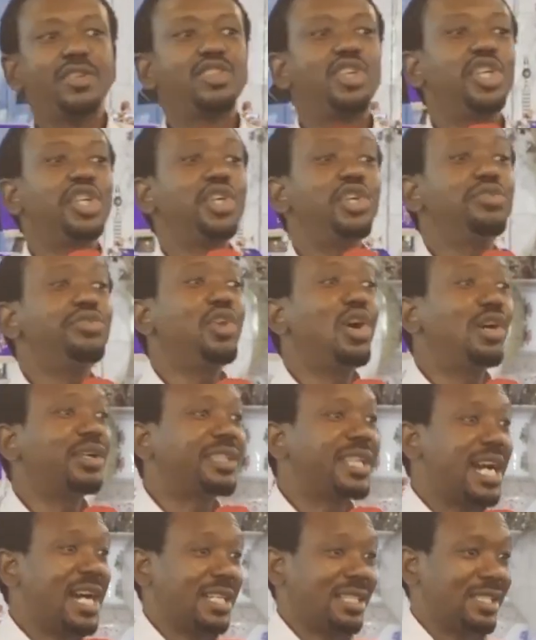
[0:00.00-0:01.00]
Do you know
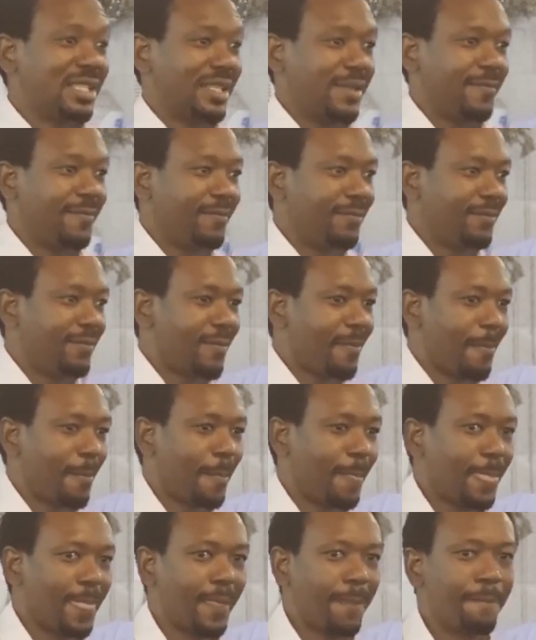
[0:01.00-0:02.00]
that
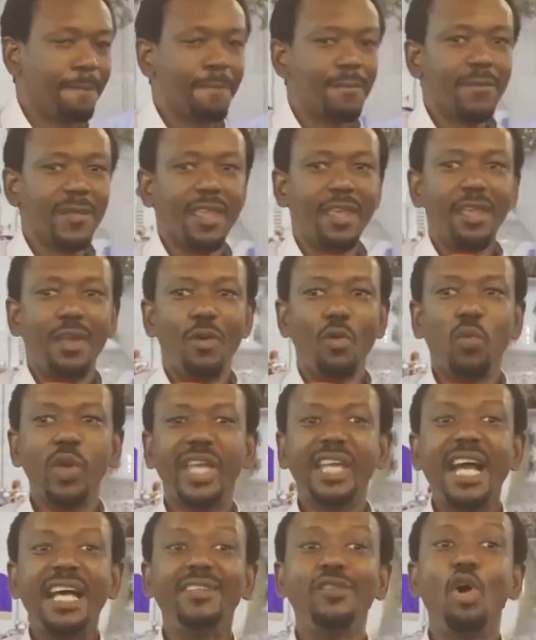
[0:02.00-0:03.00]

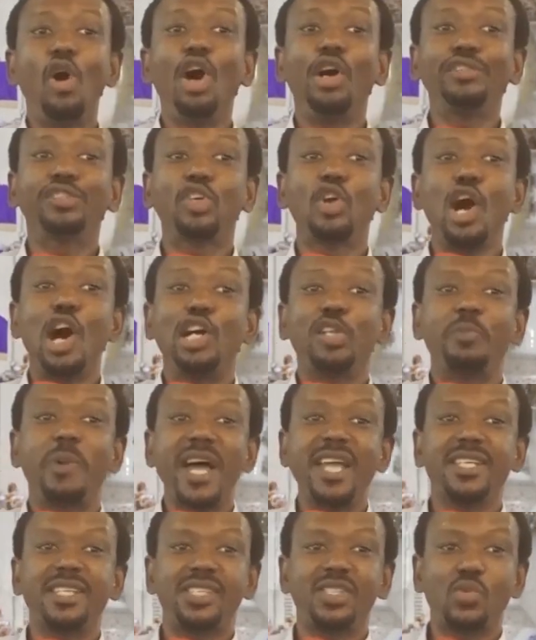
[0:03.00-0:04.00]
we can hold God
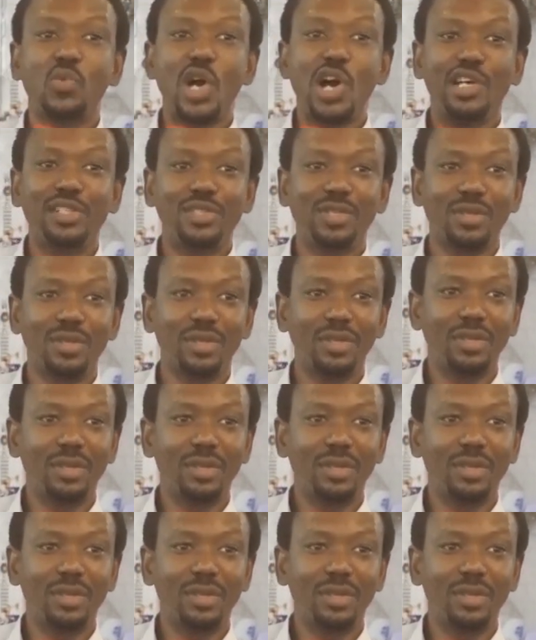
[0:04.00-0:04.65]
by his word?